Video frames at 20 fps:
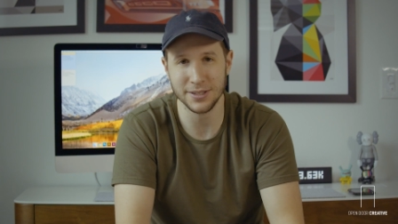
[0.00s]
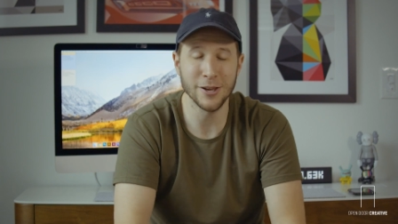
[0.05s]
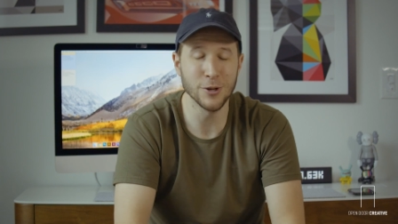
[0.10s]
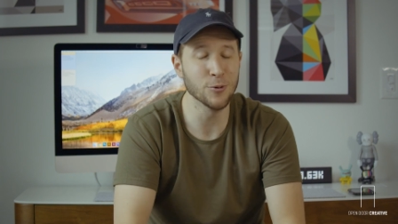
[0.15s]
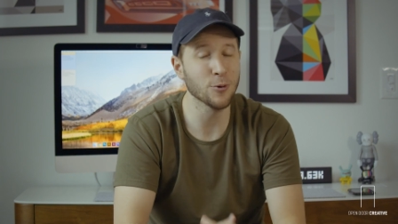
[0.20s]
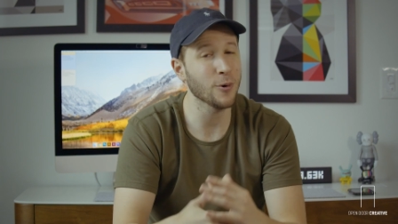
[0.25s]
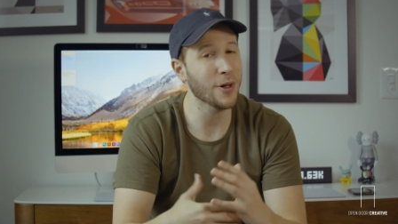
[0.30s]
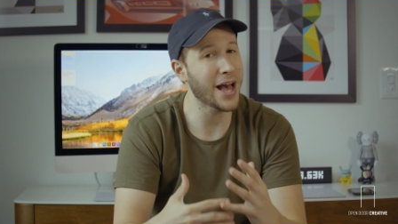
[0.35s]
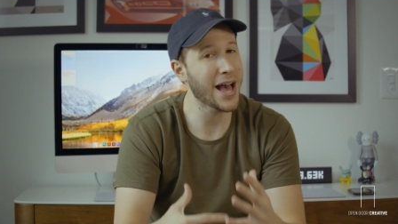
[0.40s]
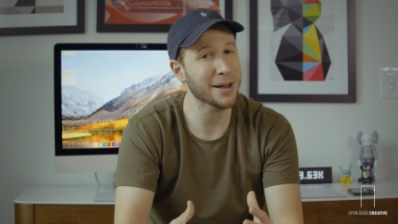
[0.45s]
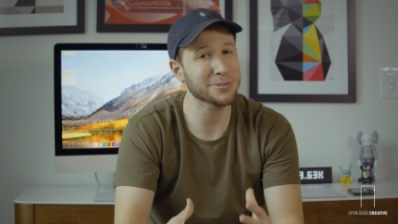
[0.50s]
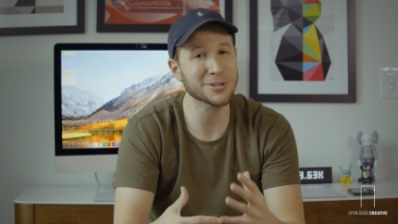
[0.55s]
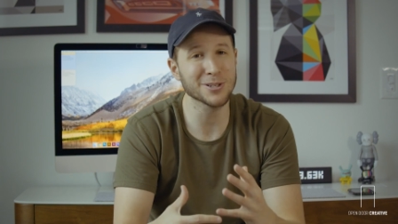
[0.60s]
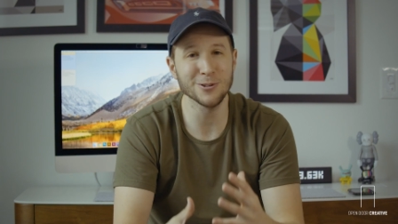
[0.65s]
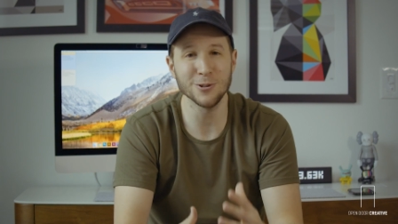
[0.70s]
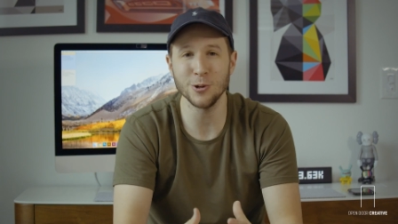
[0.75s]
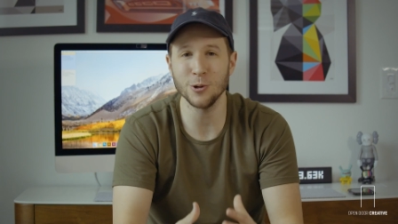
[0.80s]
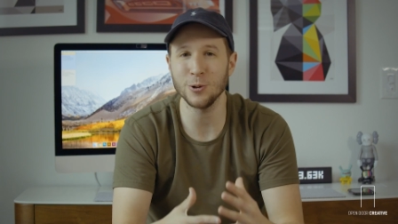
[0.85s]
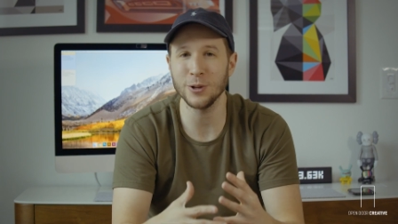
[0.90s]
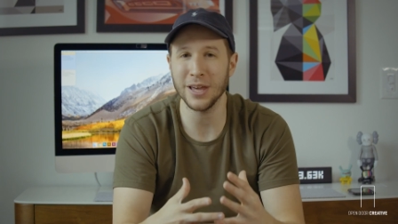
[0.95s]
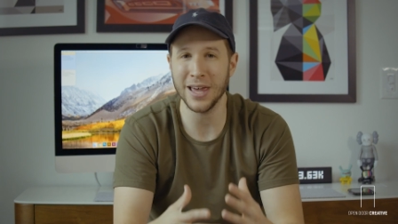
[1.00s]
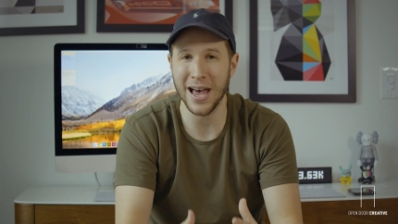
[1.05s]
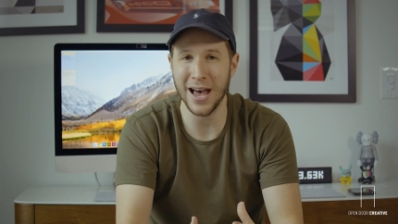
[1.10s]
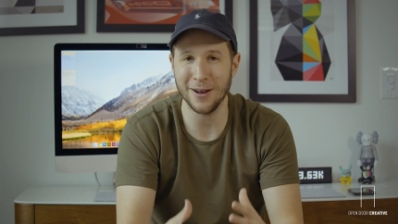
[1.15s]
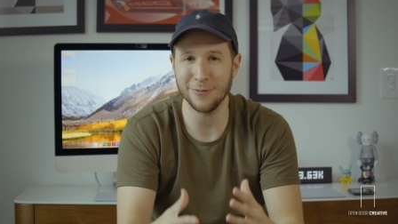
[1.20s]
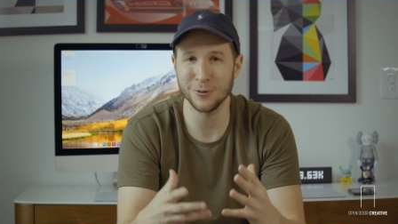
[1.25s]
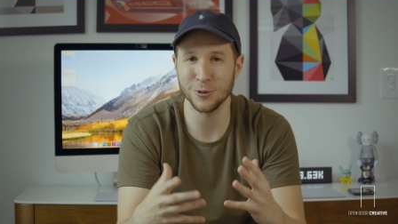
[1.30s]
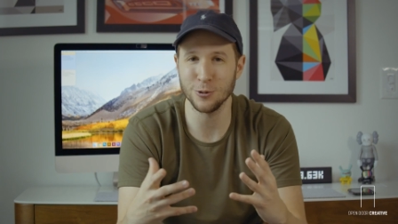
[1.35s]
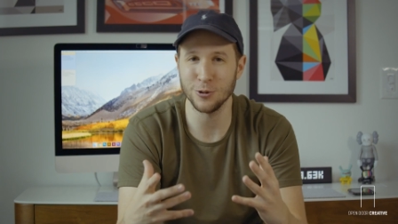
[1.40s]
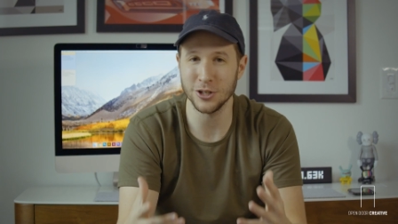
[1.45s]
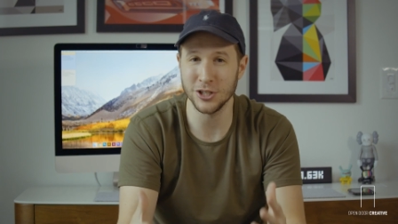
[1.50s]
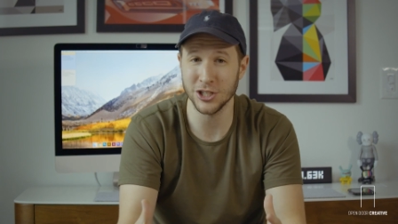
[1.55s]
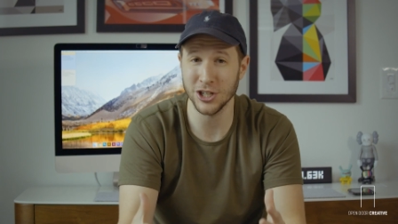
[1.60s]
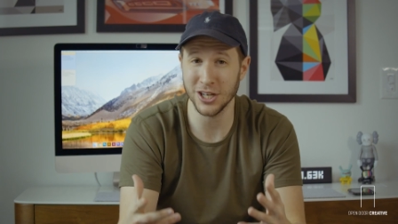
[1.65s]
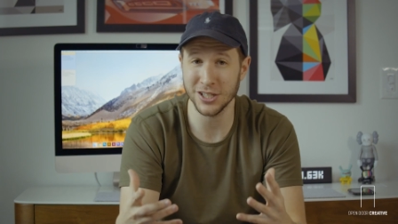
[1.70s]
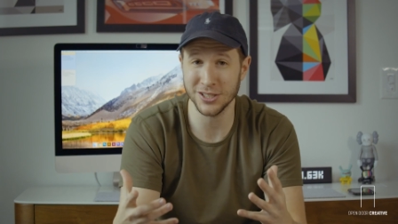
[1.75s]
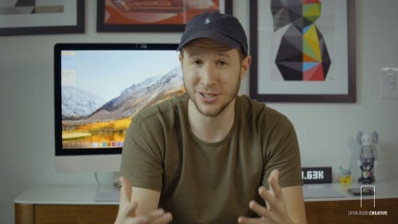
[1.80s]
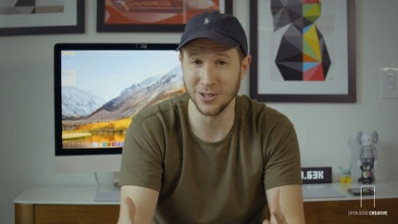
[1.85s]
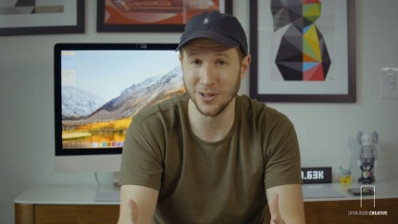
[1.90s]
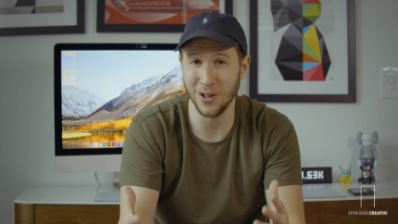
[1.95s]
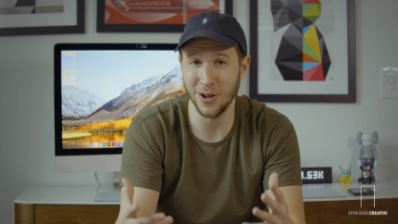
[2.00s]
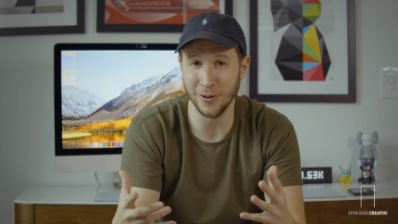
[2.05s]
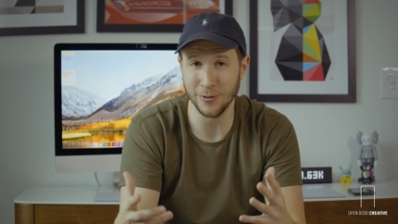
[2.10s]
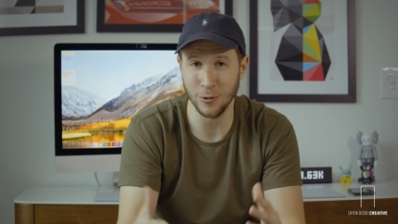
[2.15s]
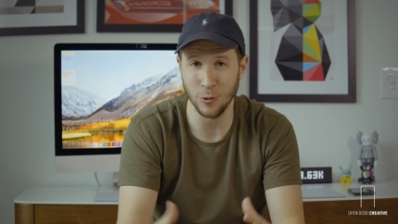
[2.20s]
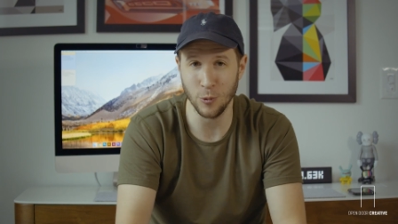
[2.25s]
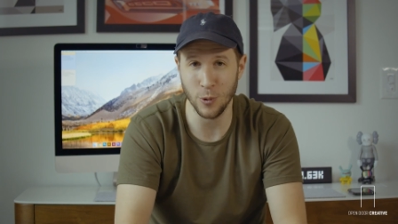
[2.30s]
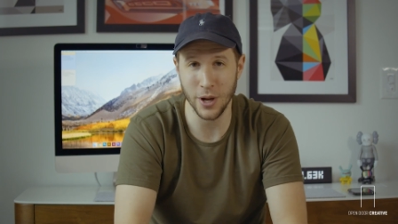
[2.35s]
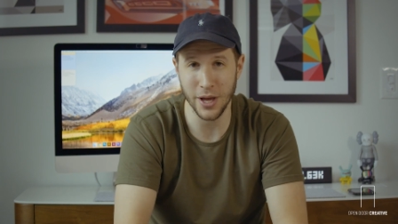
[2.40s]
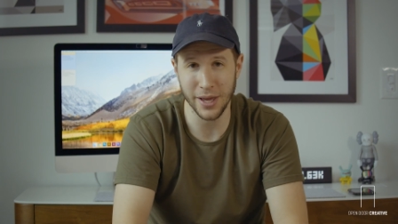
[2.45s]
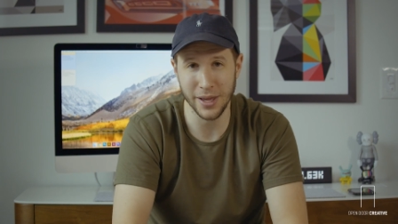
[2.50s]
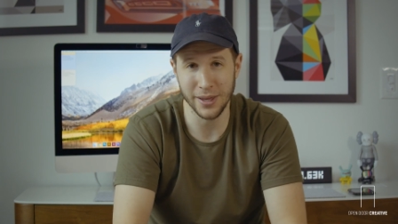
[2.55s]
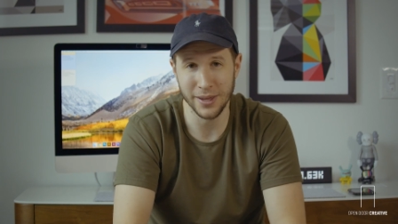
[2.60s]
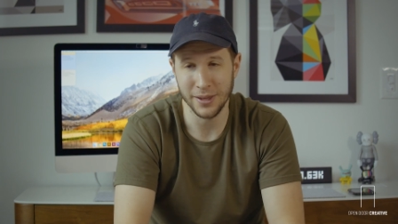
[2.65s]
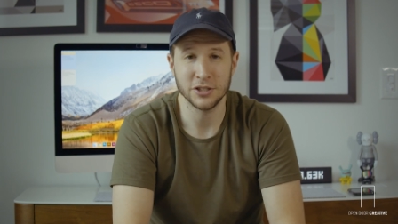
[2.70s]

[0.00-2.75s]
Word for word: and you will absolutely have to adjust along the way.